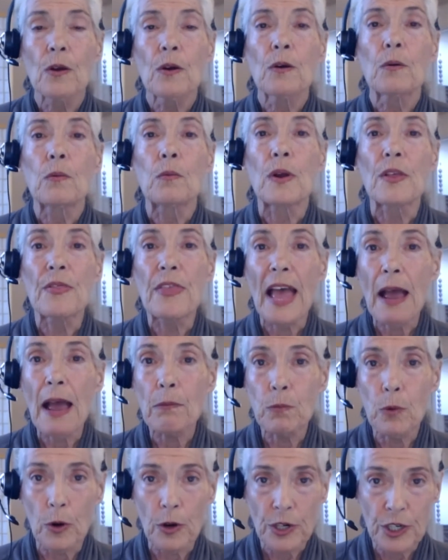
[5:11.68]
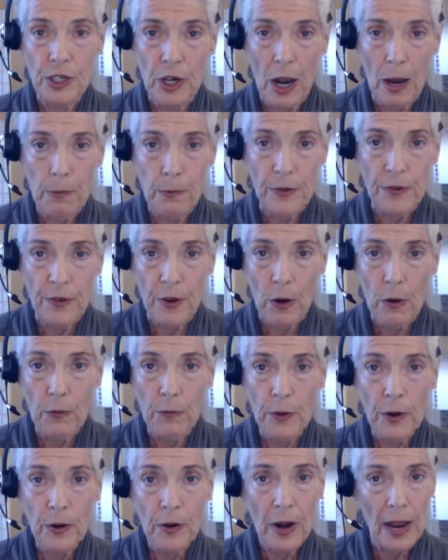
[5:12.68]
When that workshop was
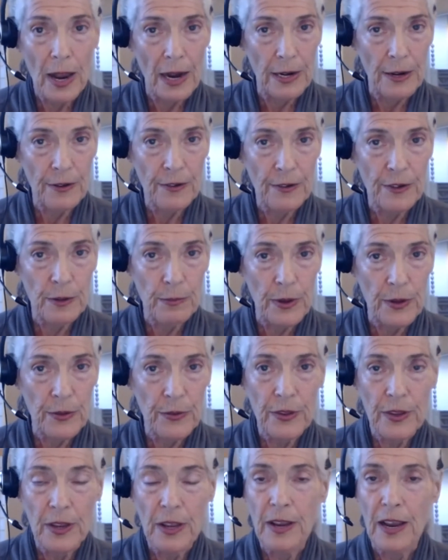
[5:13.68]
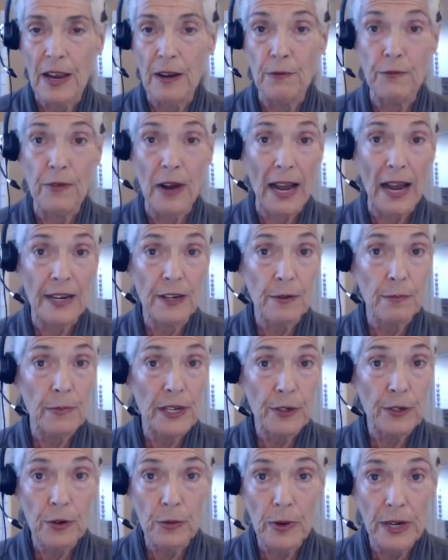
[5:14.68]
over, Elisabeth invited me
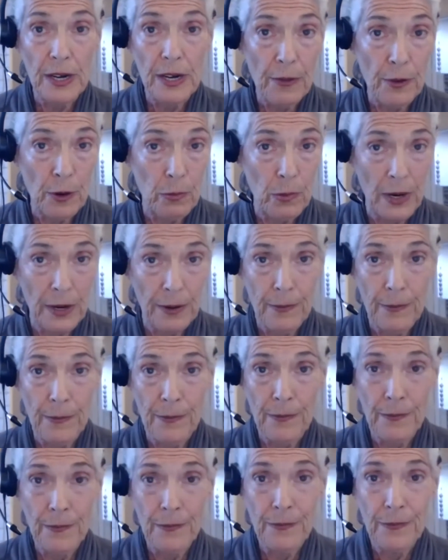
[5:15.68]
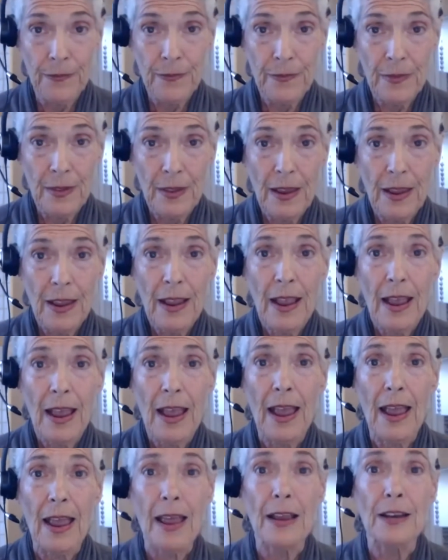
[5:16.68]
to another one.
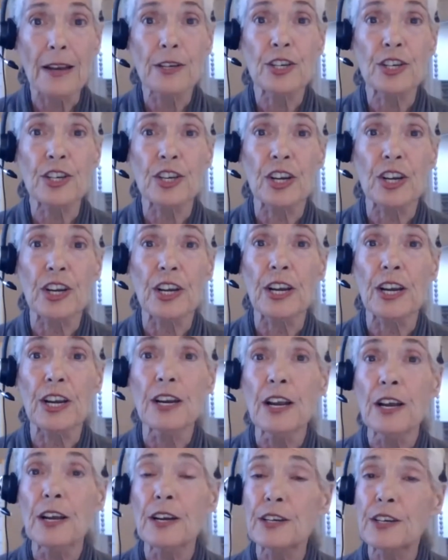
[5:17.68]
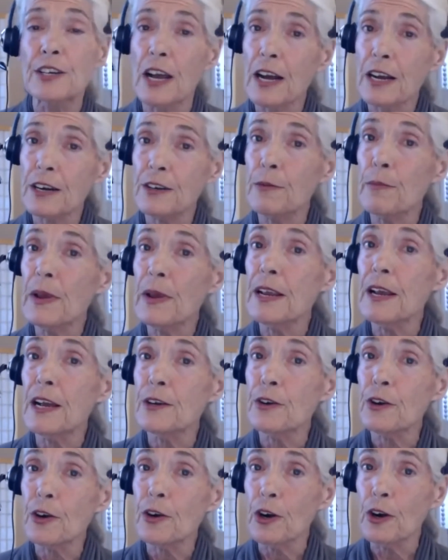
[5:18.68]
And she tucked me
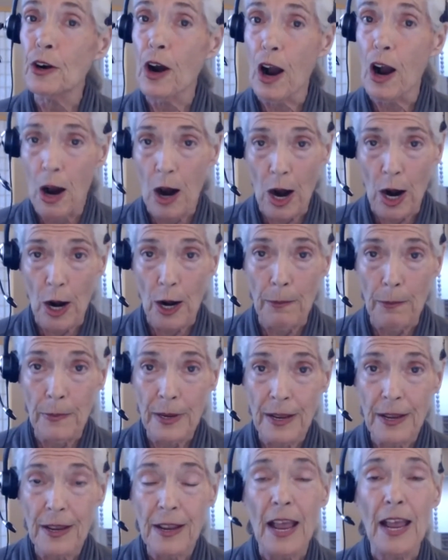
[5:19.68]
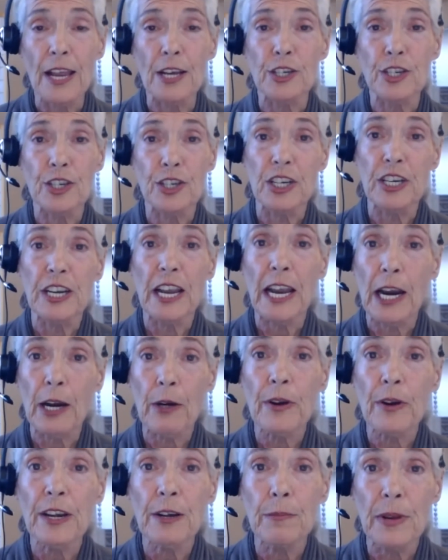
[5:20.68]
under her arm and she
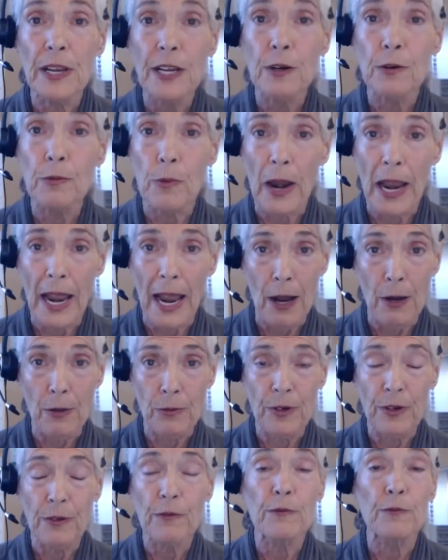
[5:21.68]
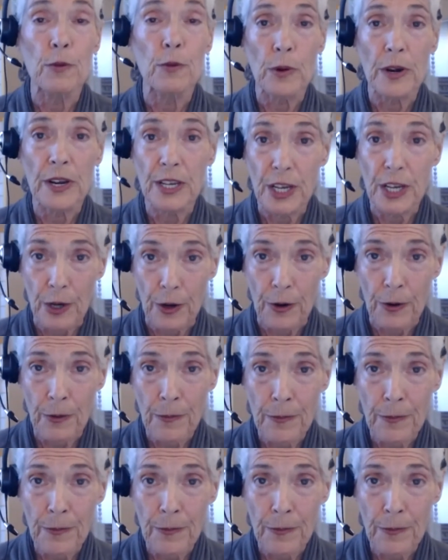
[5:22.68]
carried me around for a year.